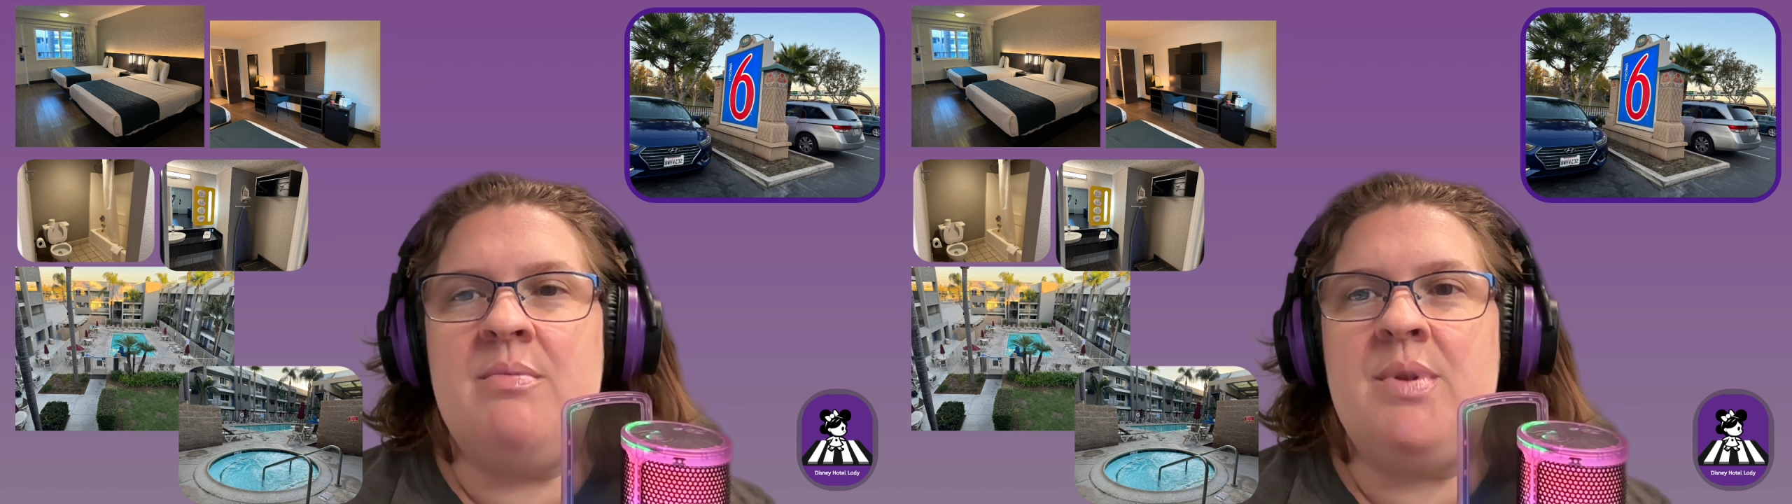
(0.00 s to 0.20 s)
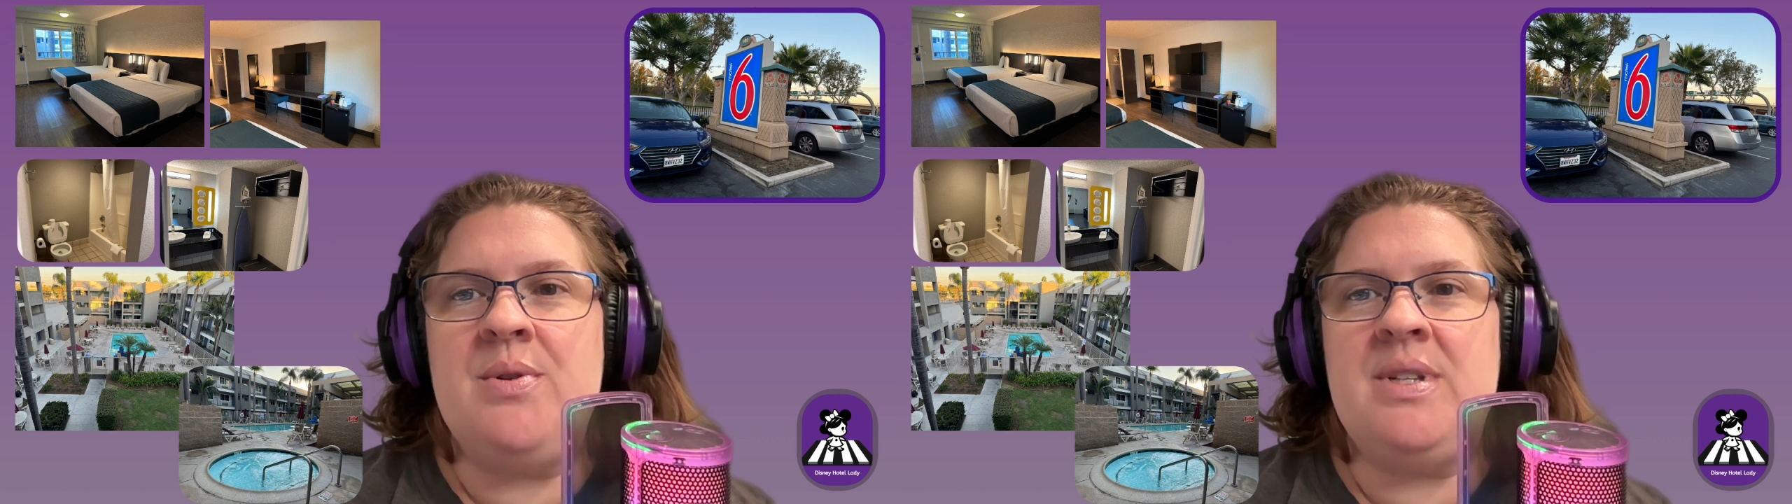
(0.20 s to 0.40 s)

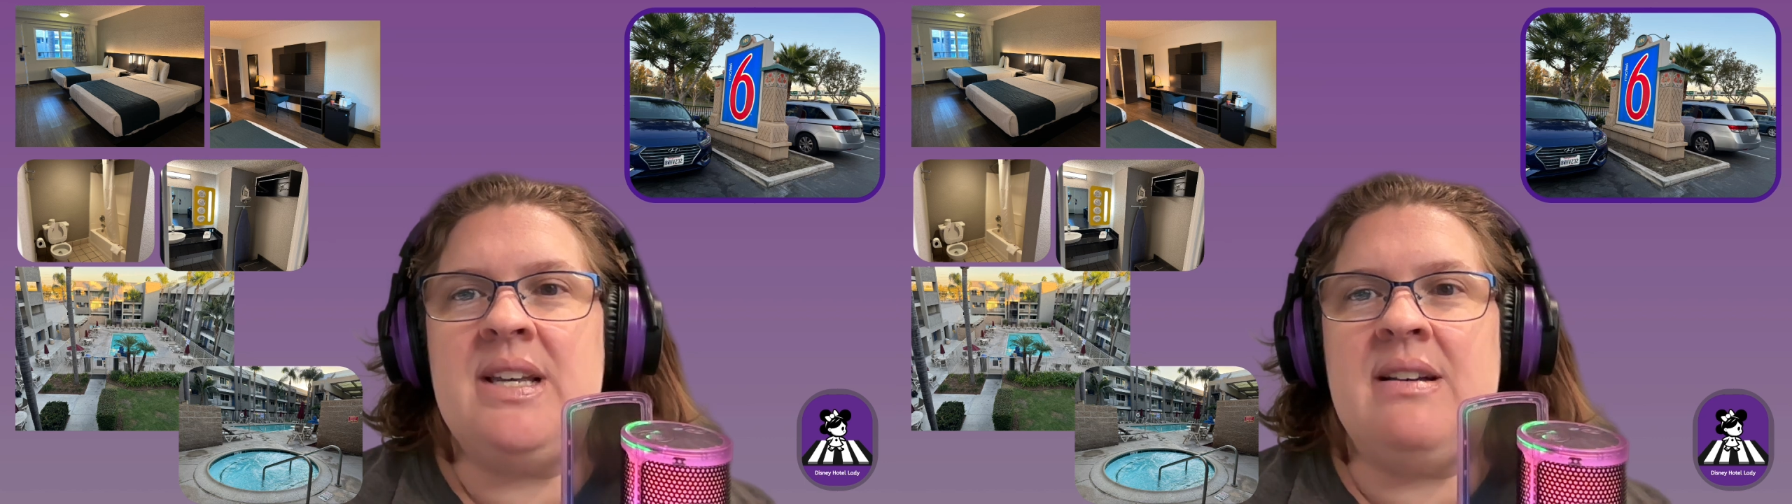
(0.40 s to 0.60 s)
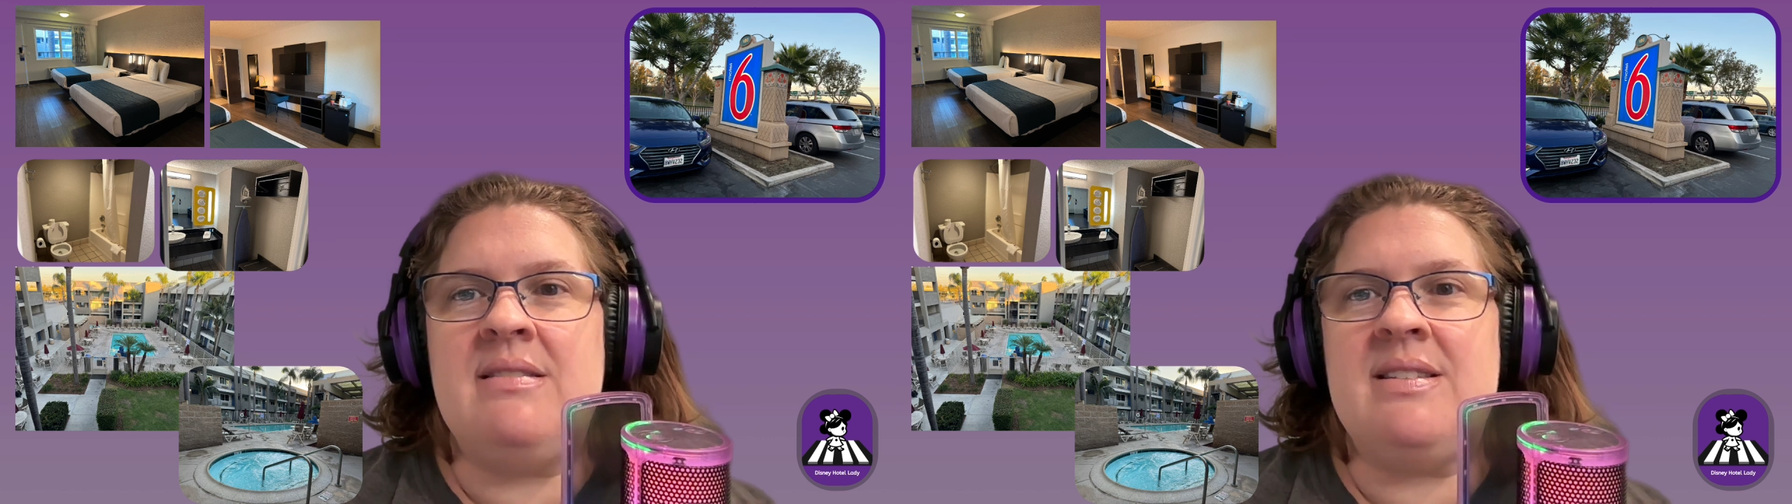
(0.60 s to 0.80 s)

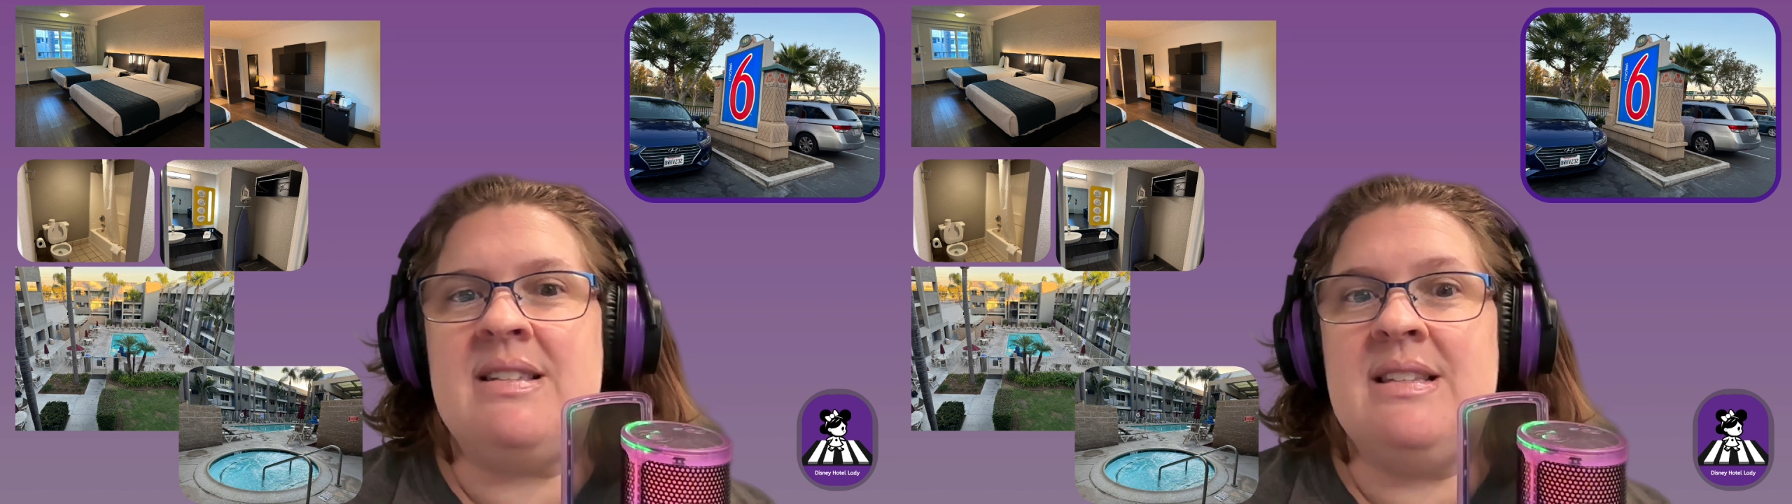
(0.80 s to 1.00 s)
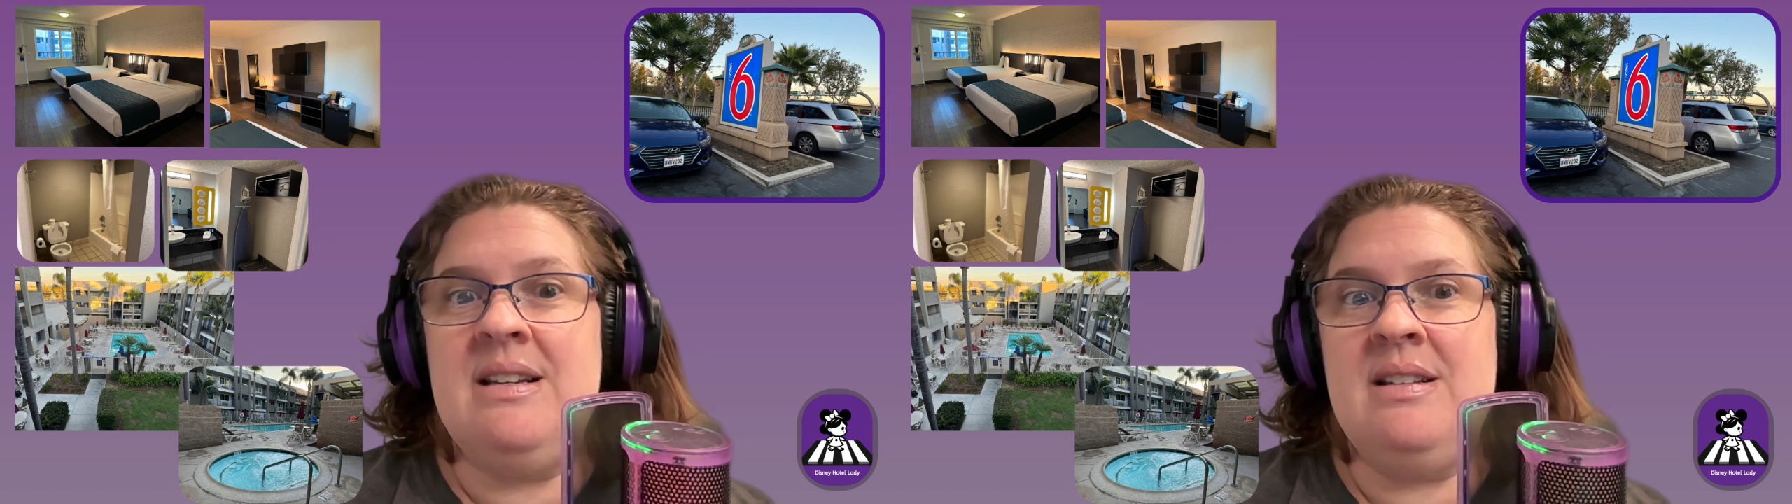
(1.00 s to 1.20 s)
Motel
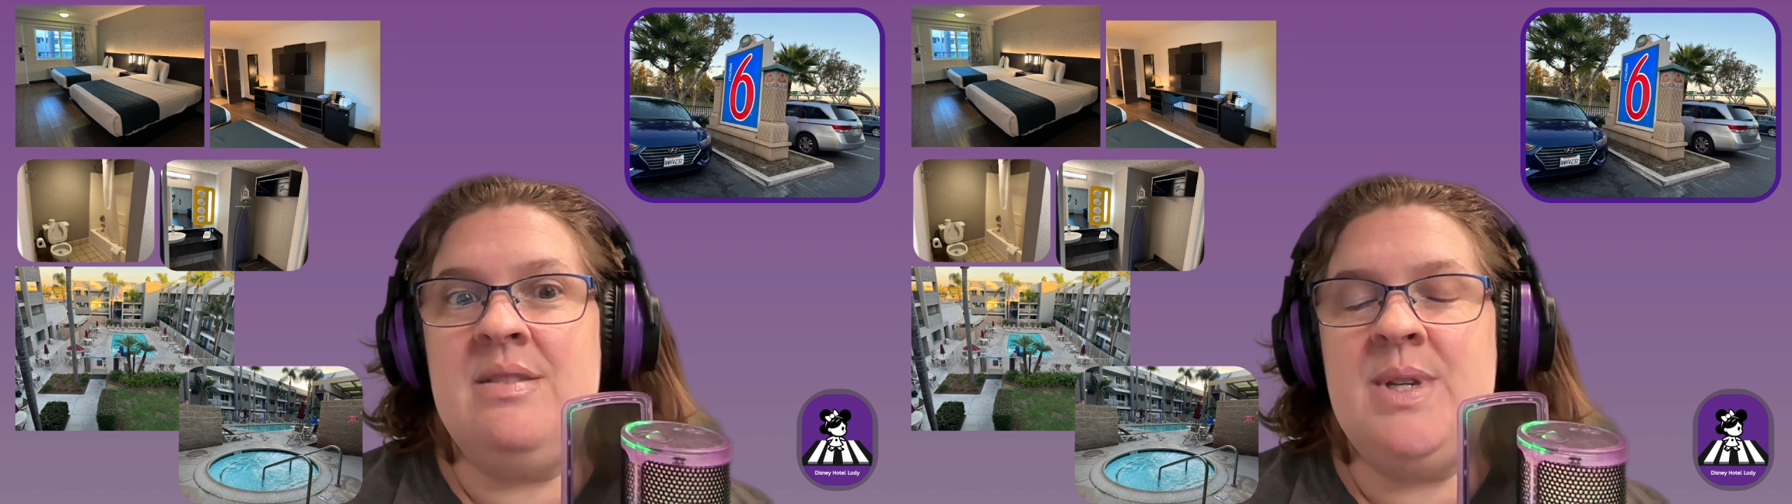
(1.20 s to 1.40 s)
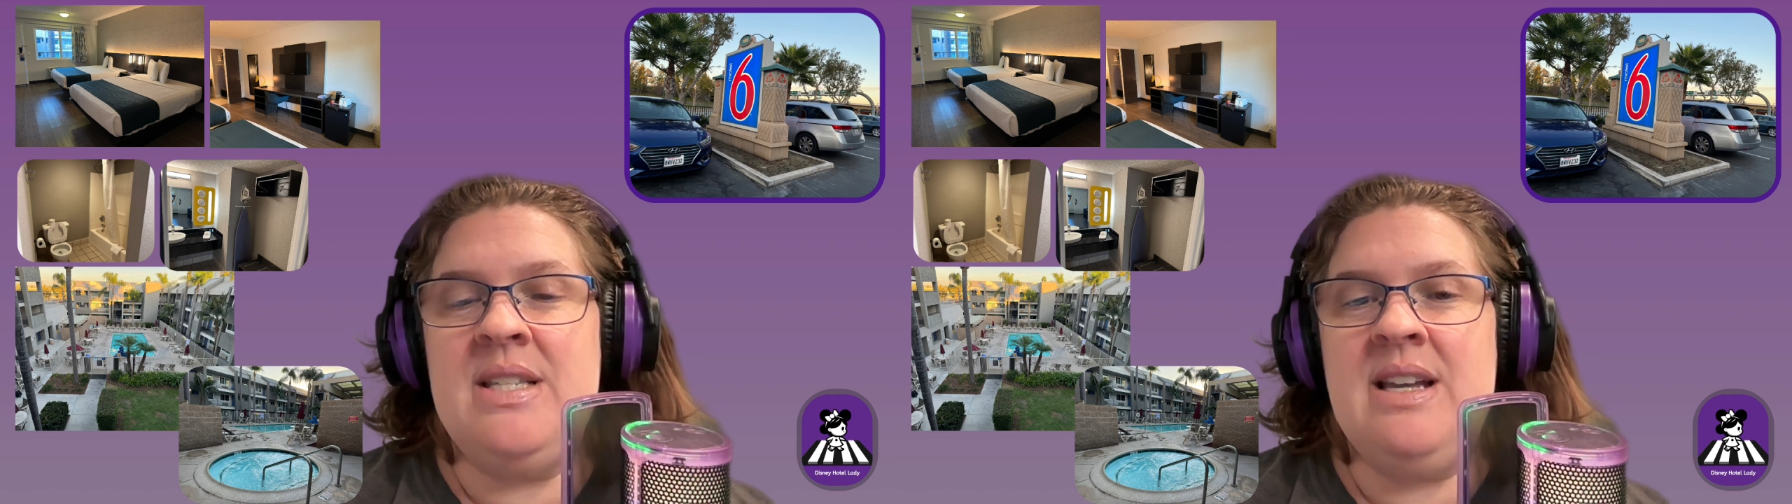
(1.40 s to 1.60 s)

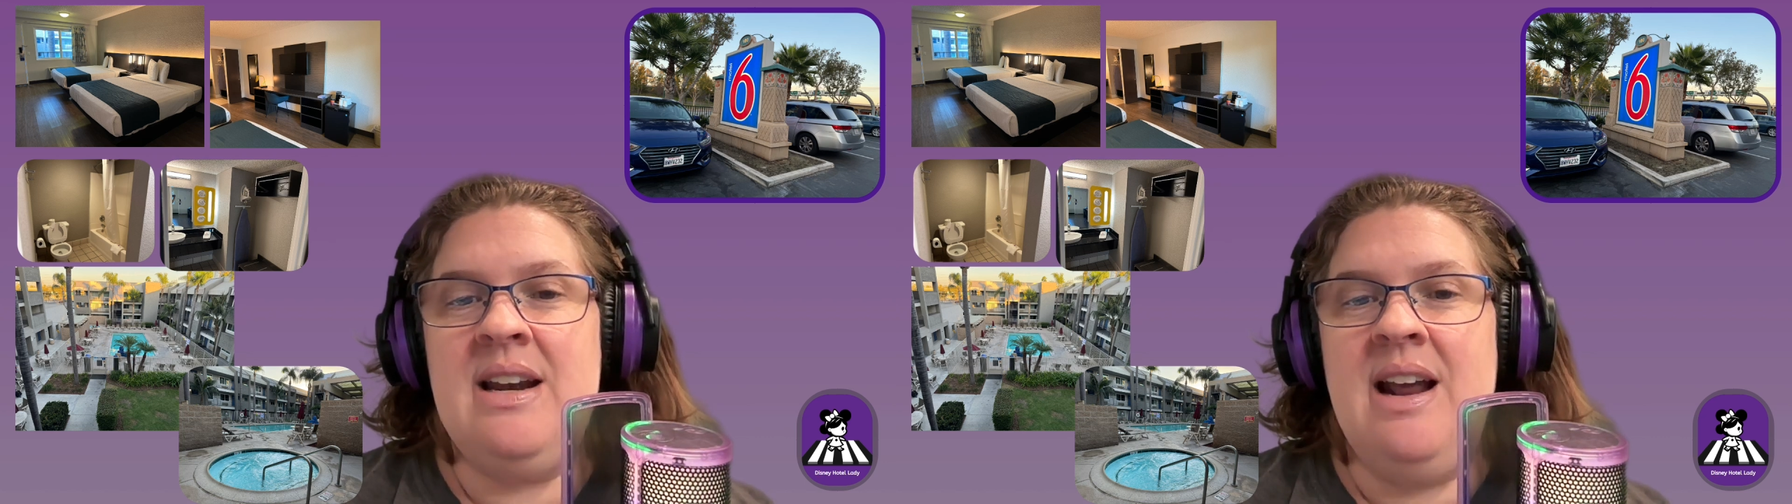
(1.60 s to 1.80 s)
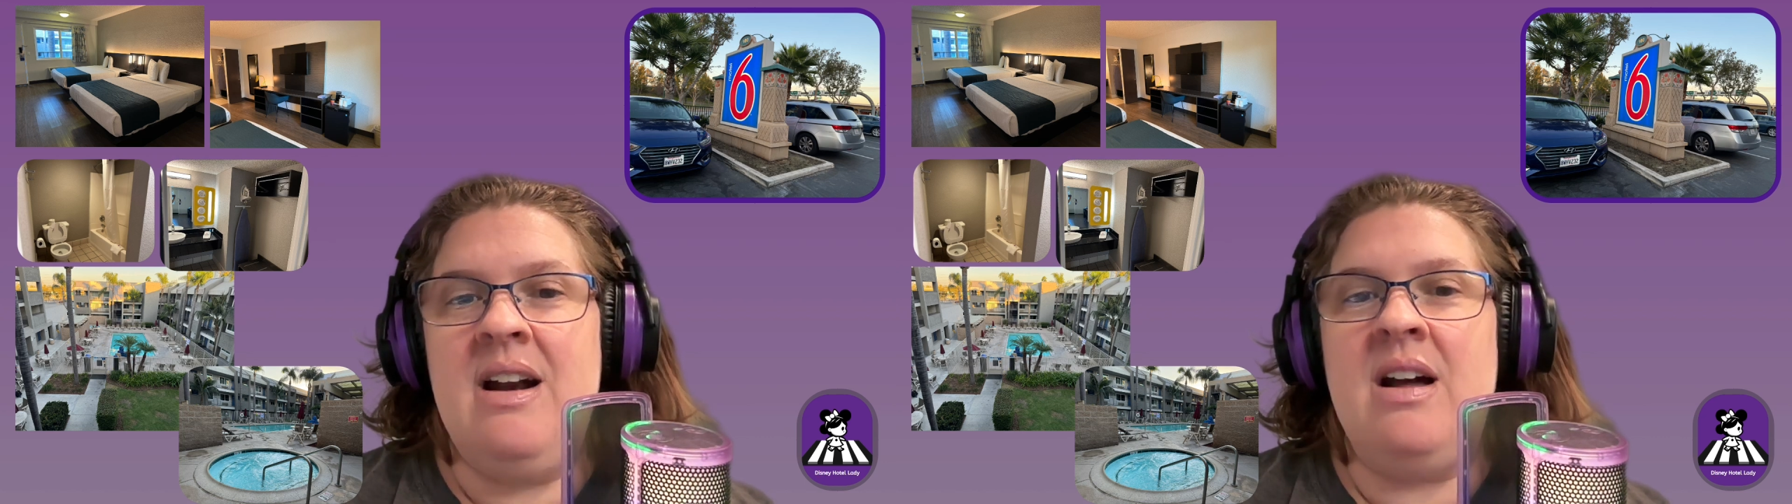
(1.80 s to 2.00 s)
6 we stayed at,